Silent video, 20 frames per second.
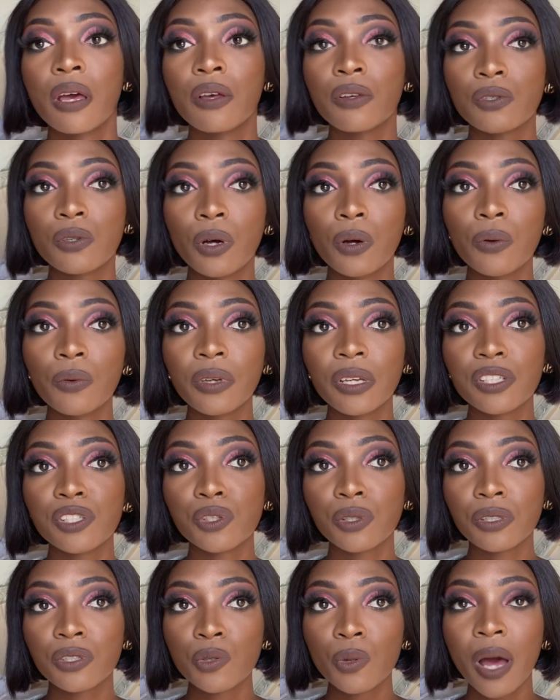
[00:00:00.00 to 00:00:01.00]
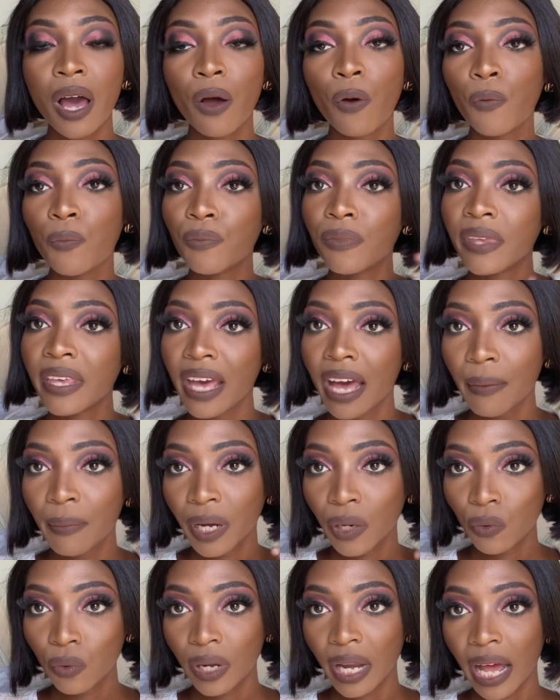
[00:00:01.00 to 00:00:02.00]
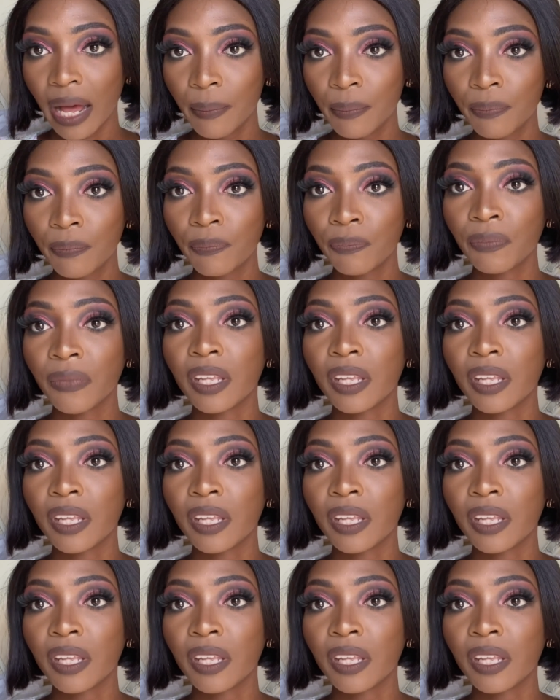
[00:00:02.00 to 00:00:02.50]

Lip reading: So ngisho kuthiwa umnyama kunami,